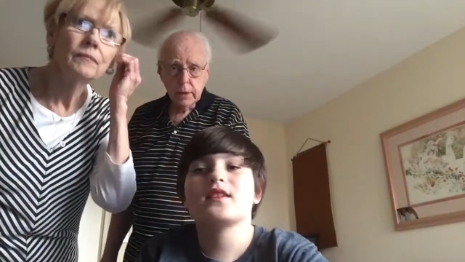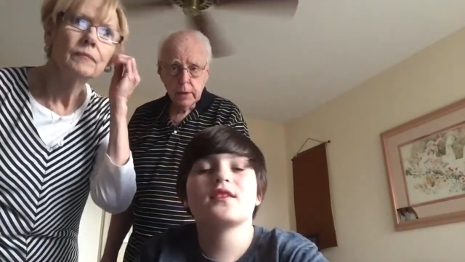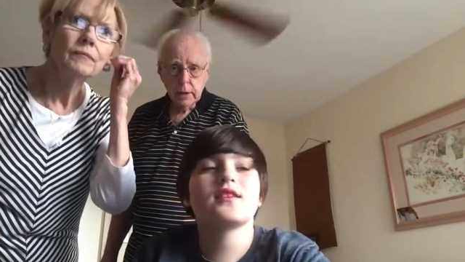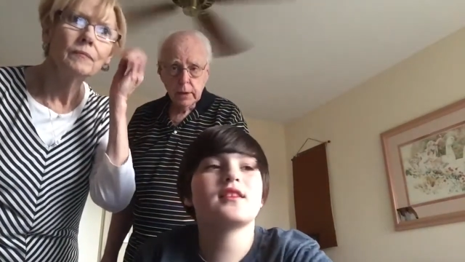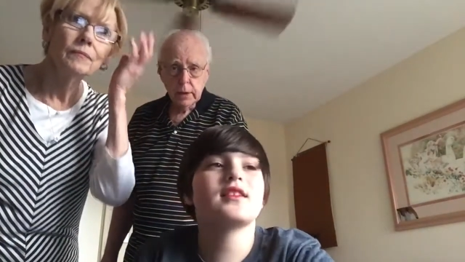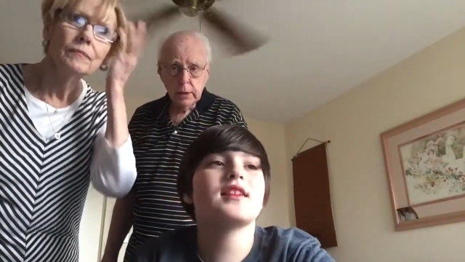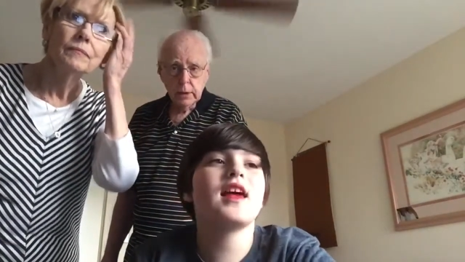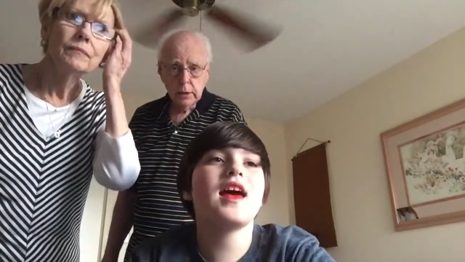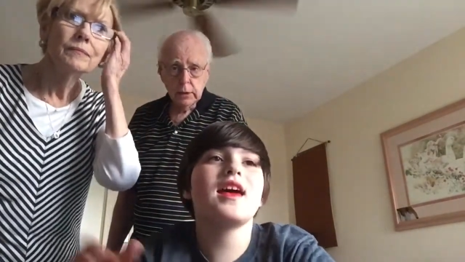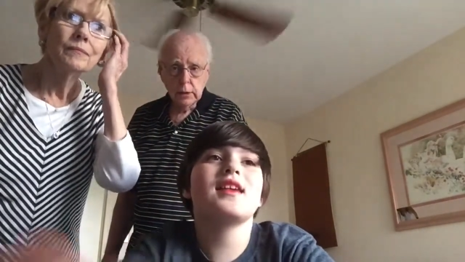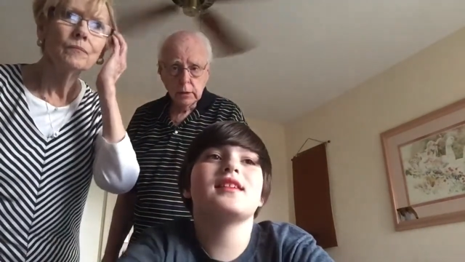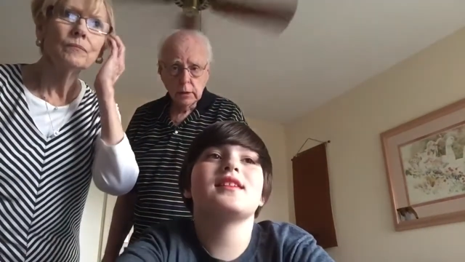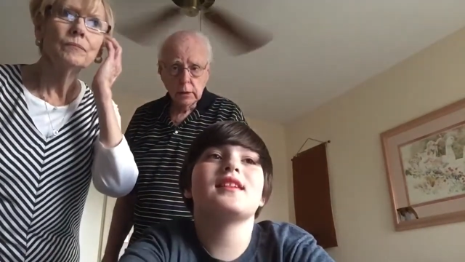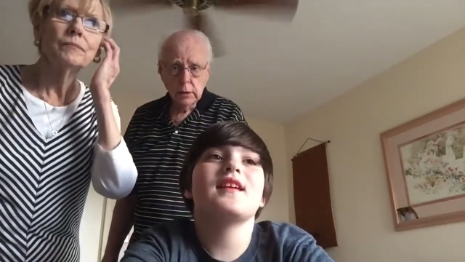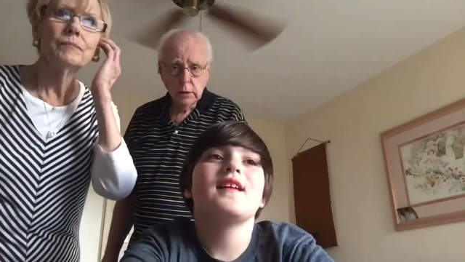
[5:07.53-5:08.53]
Speaker 1: so it
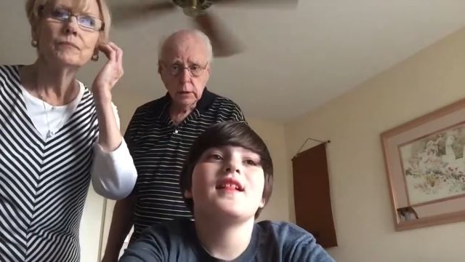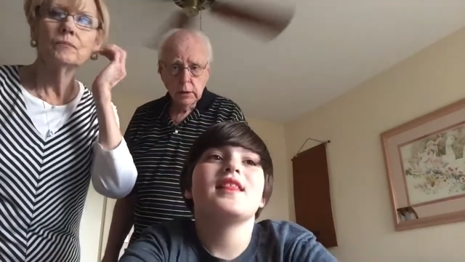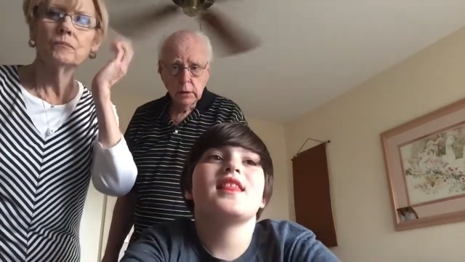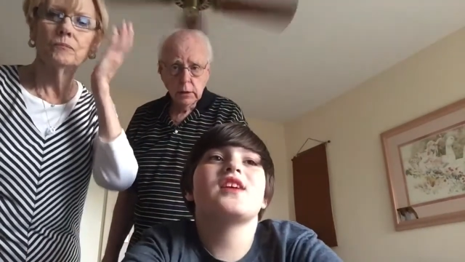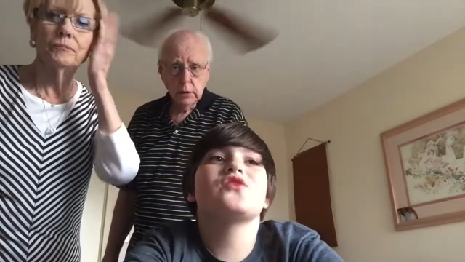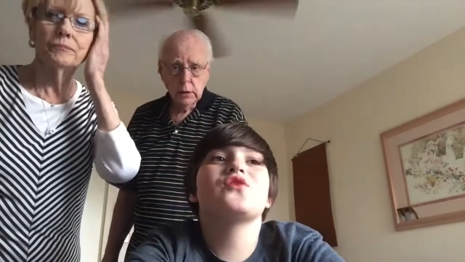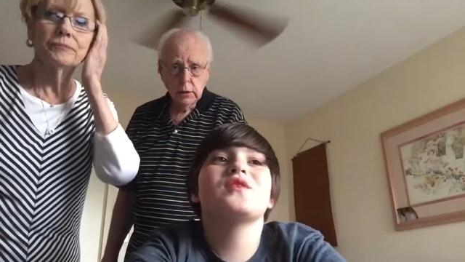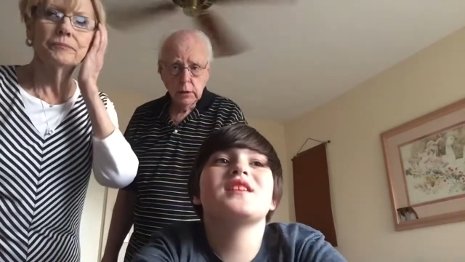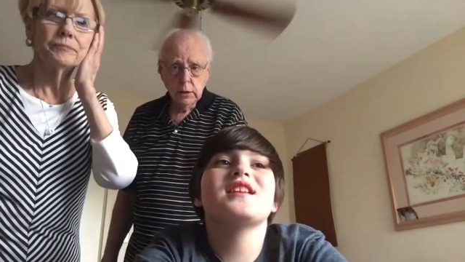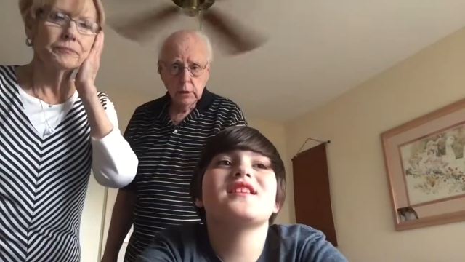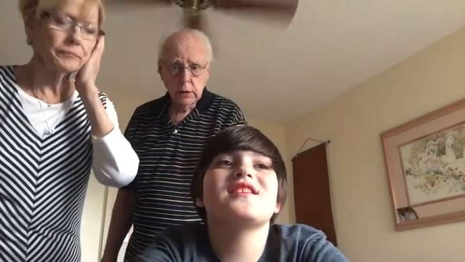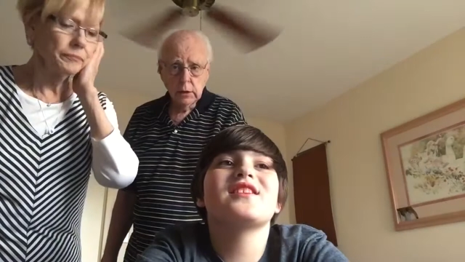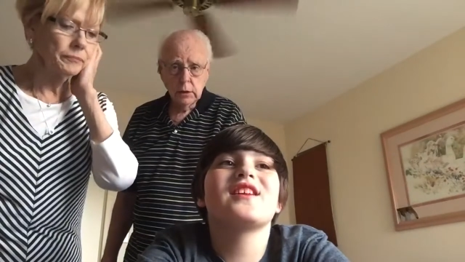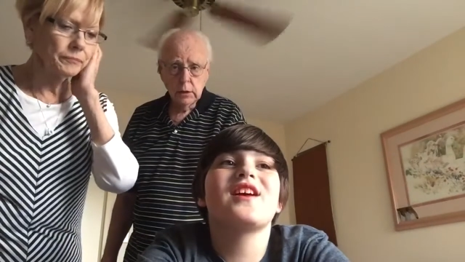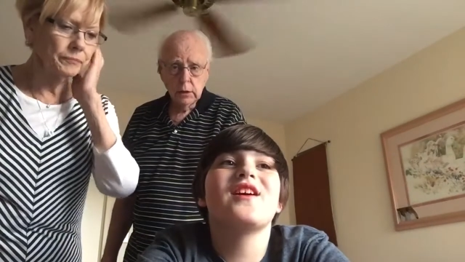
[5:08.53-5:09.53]
says that 20
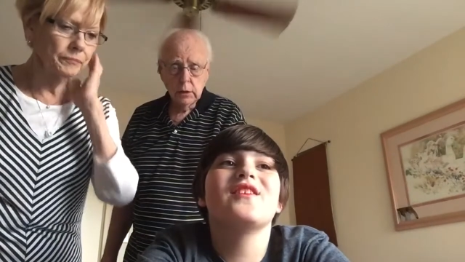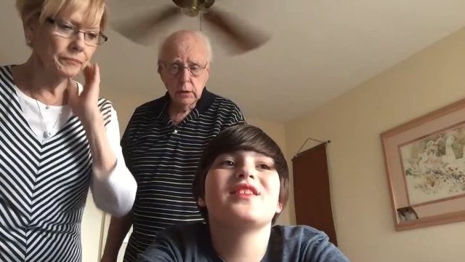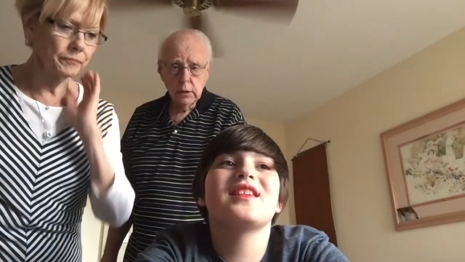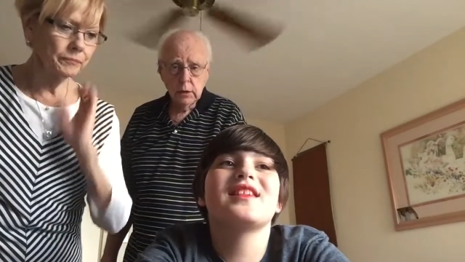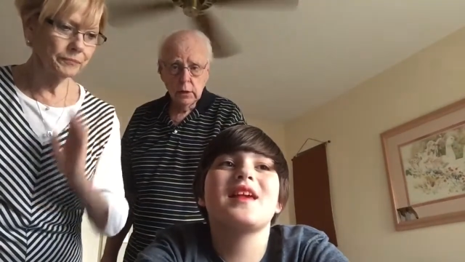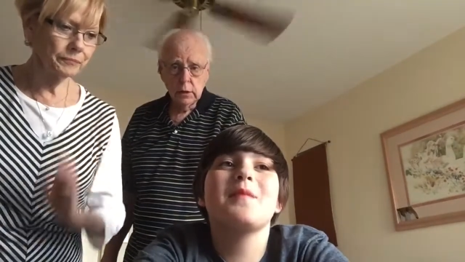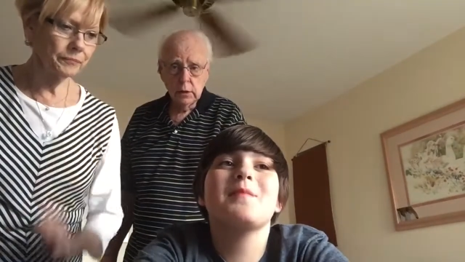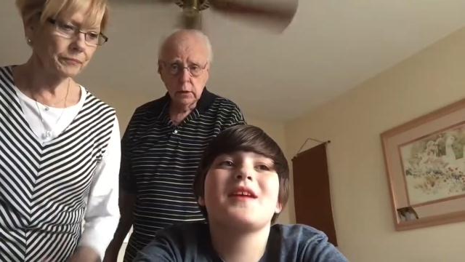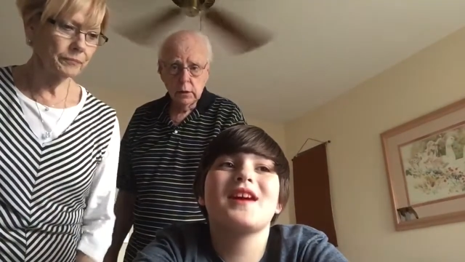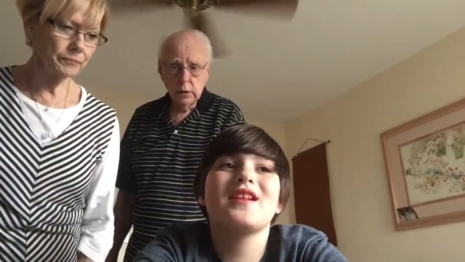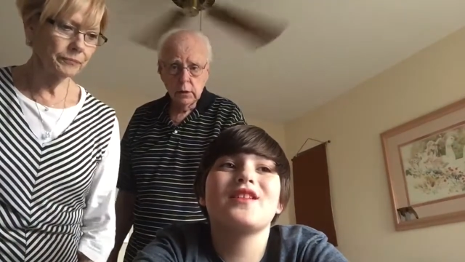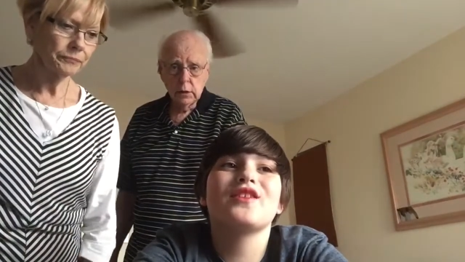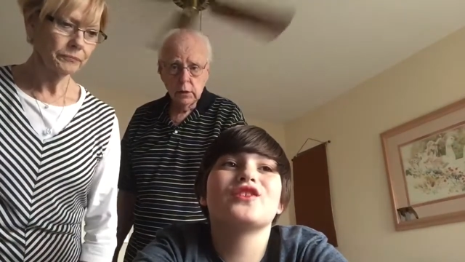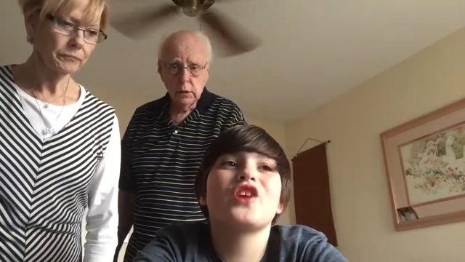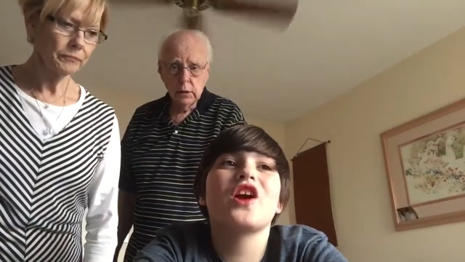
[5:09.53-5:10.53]
years ago, the same
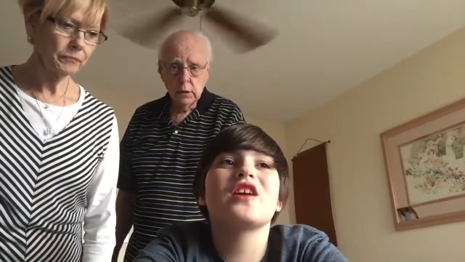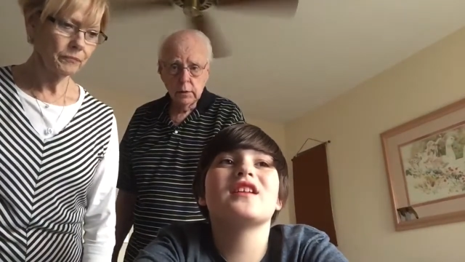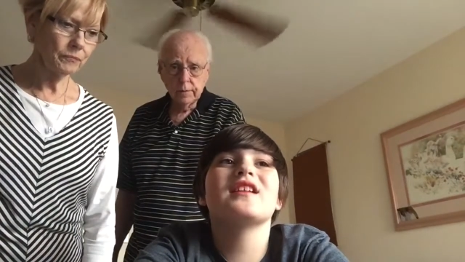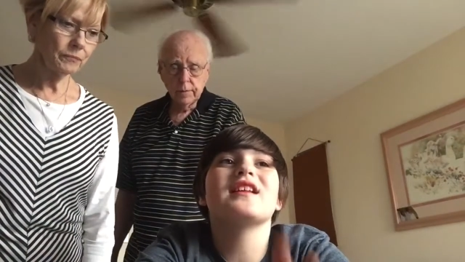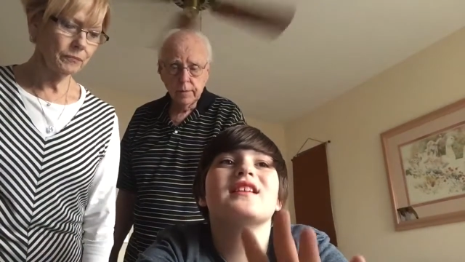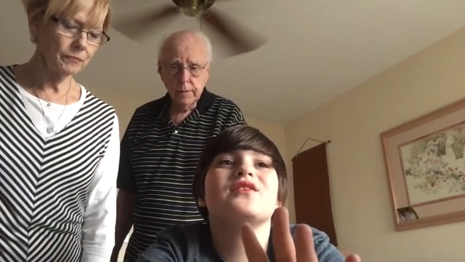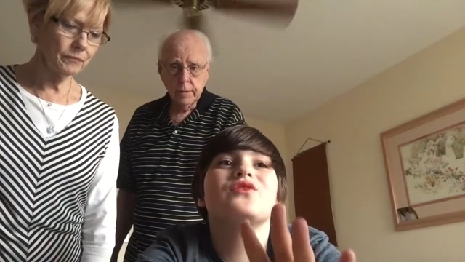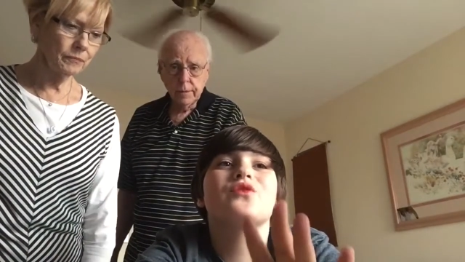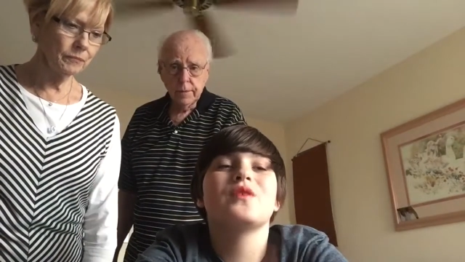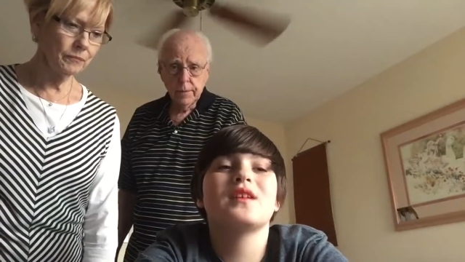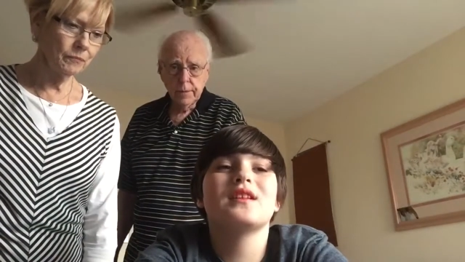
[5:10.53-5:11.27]
killer targeted